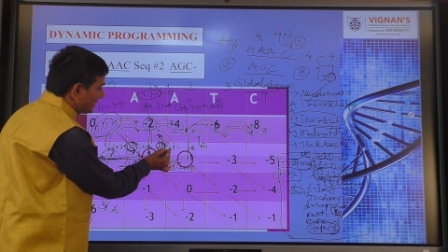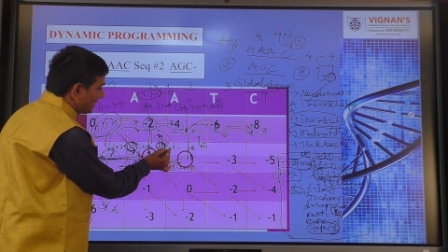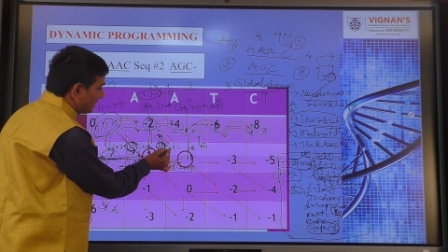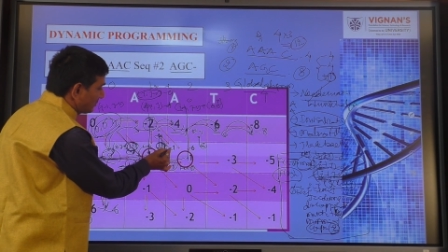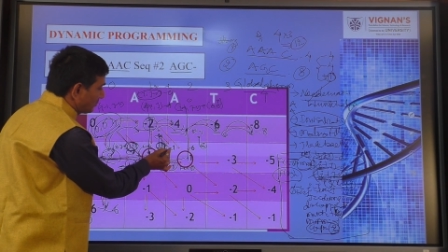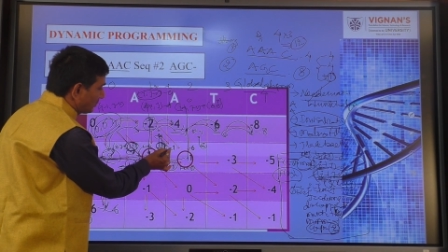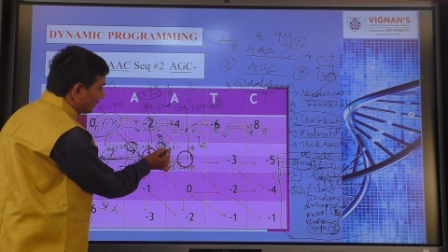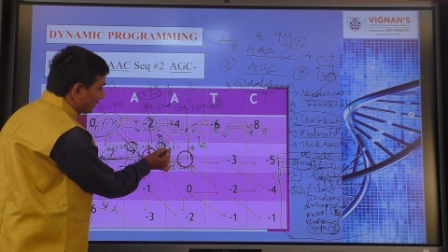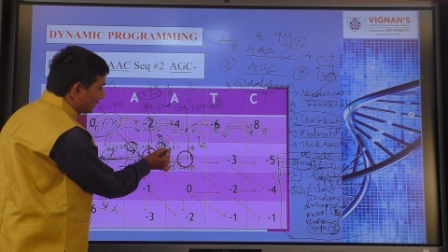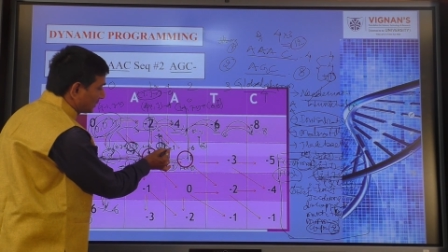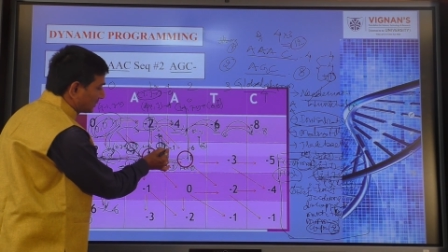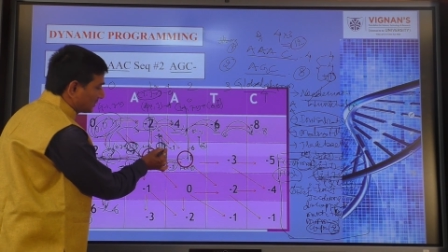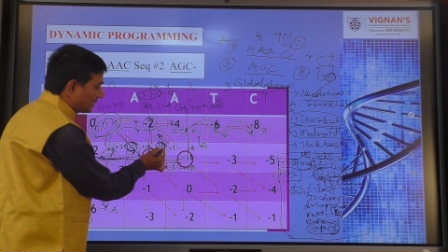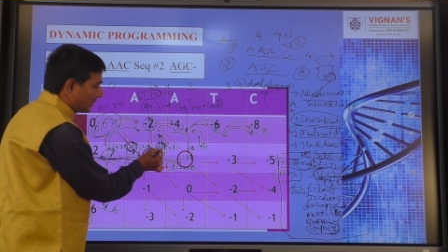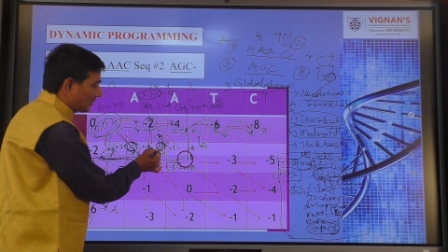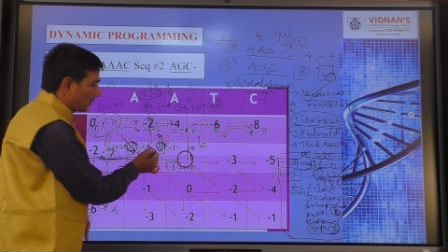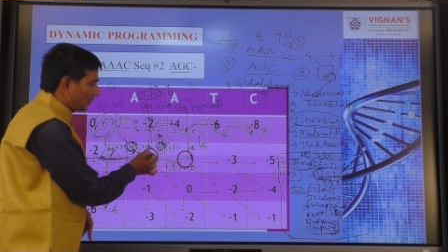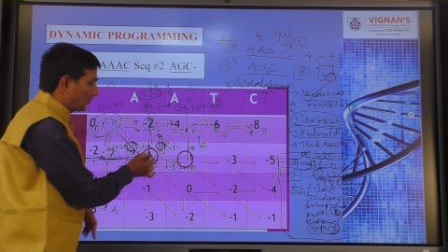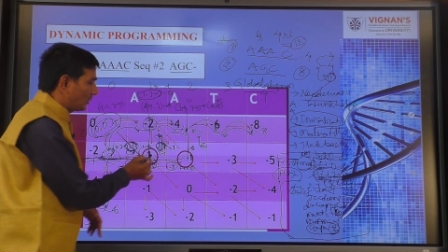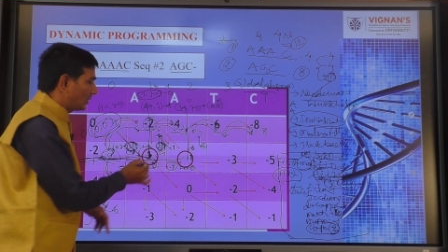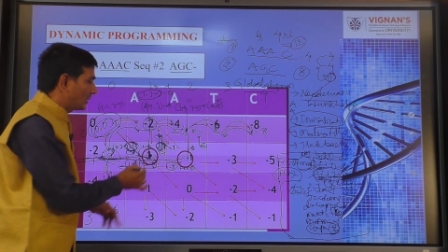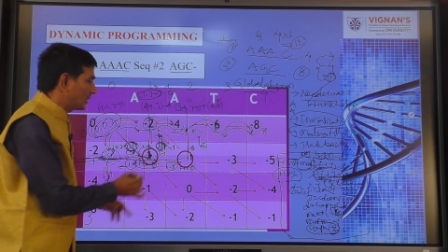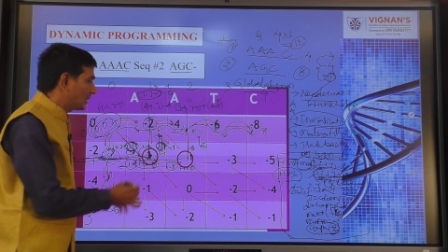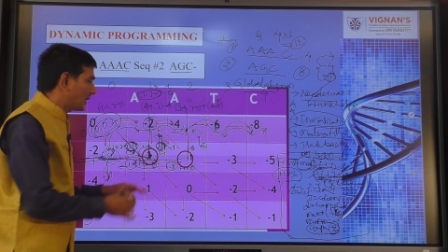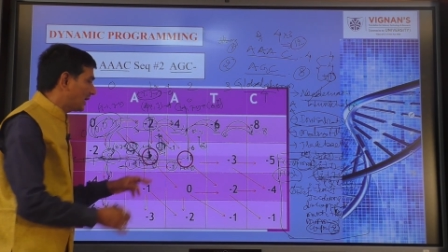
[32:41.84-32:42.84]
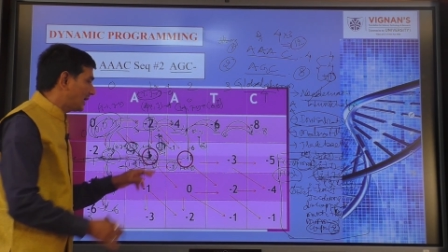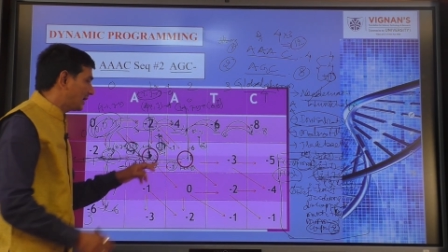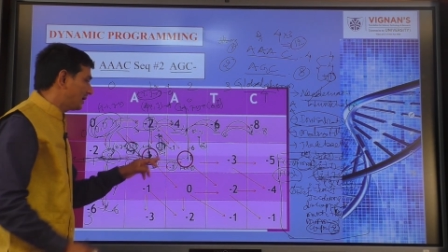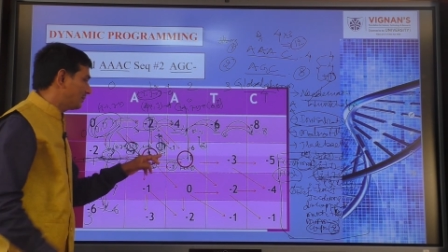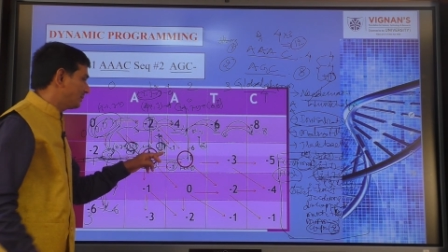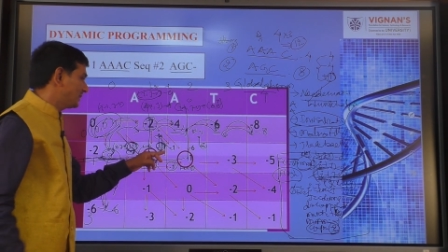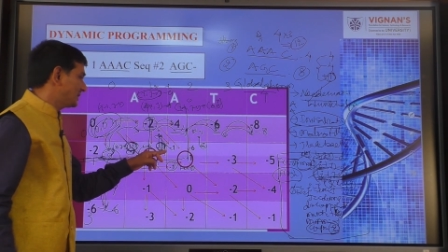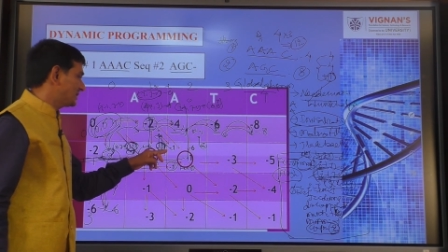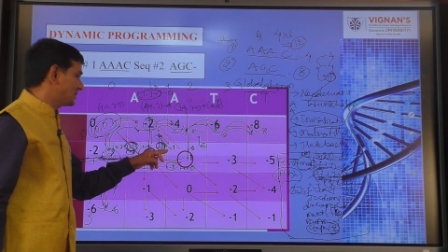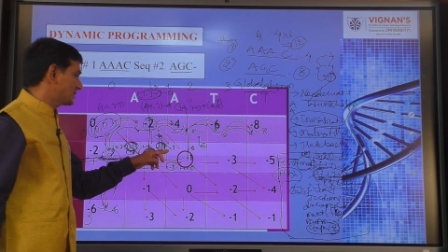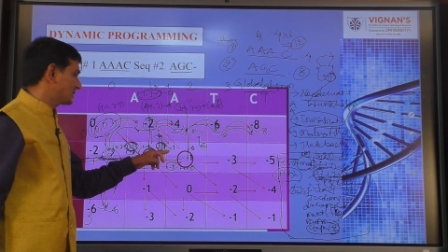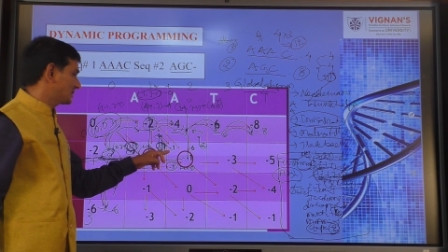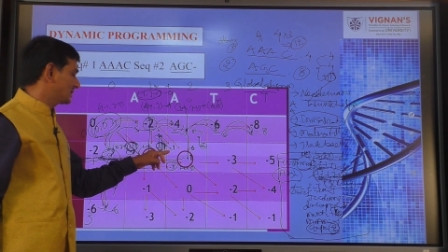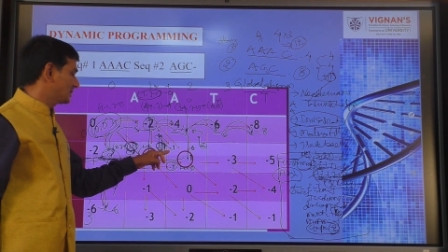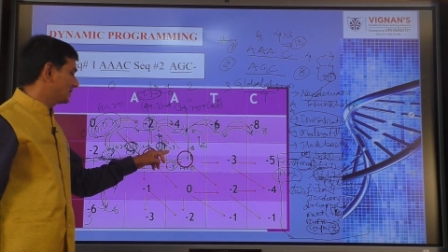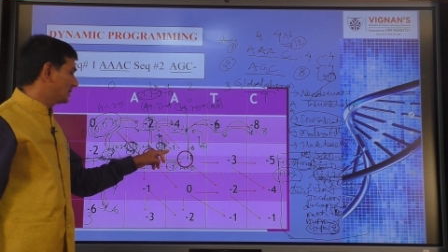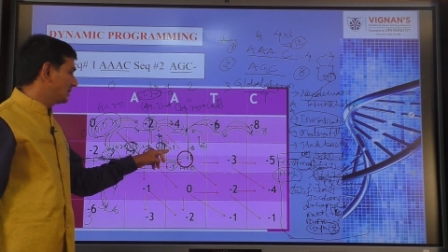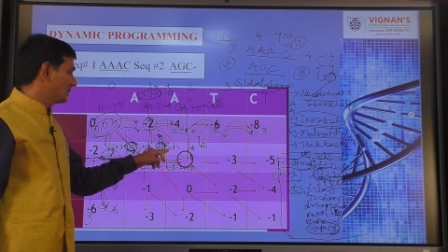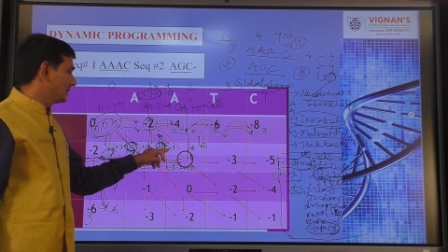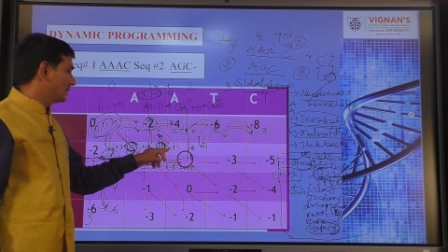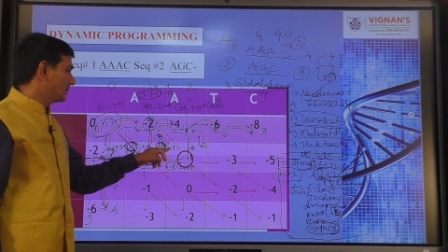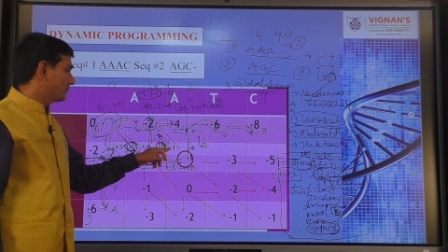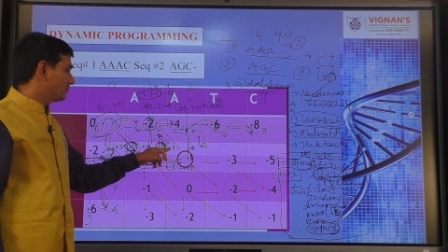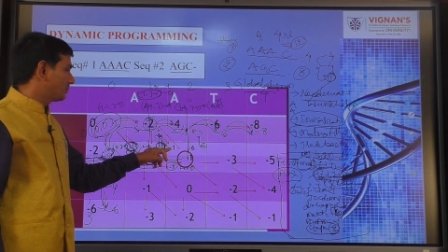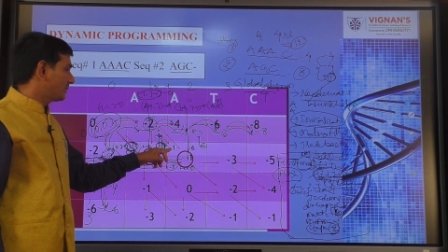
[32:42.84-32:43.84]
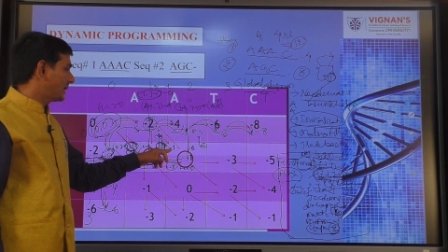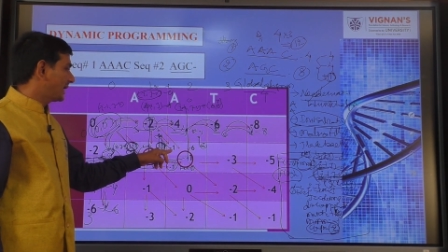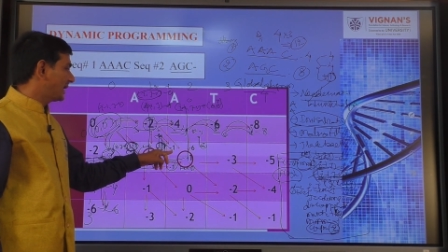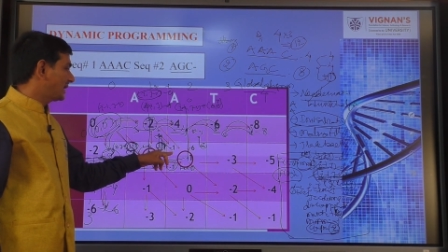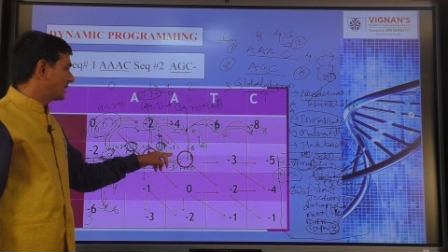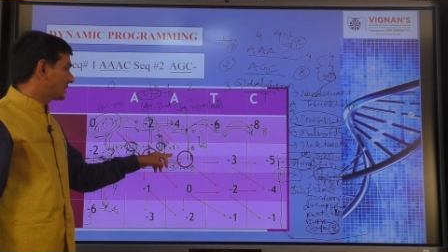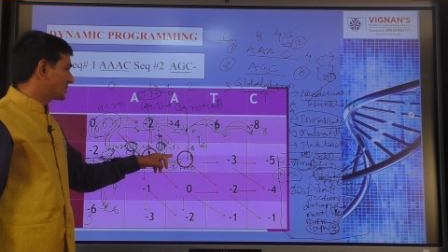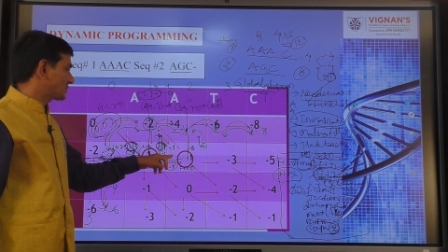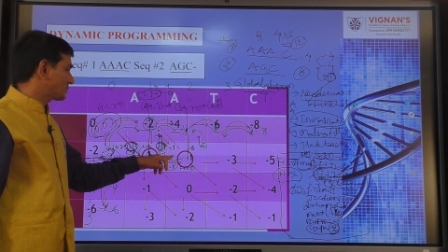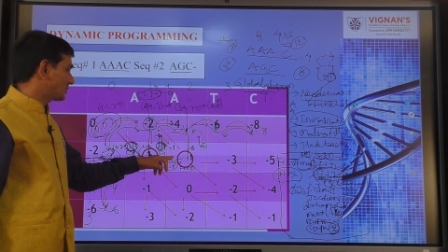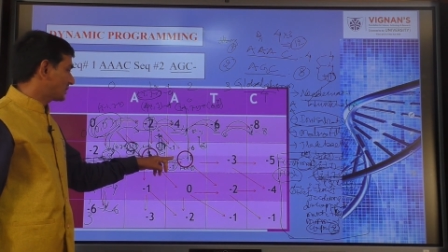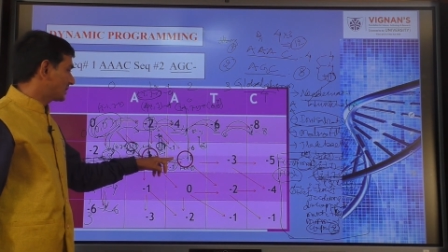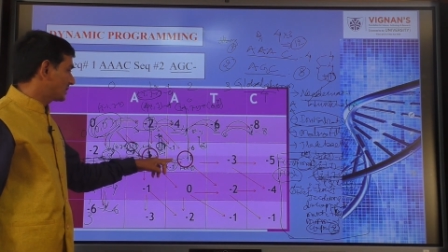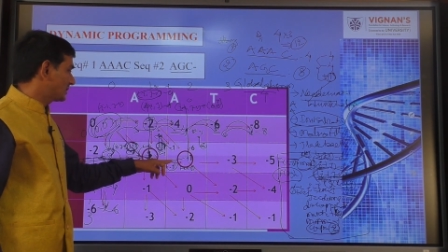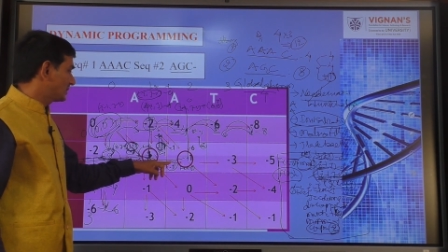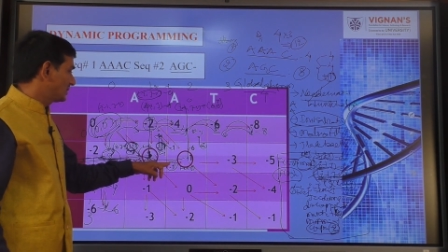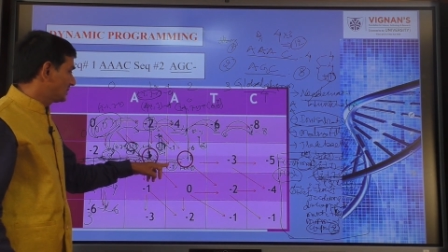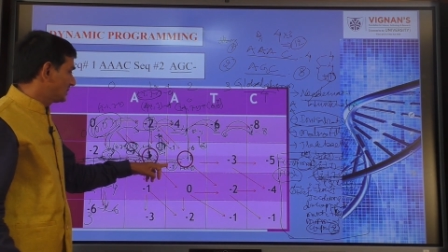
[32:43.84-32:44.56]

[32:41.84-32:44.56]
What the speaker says: in both row and column is minus 1.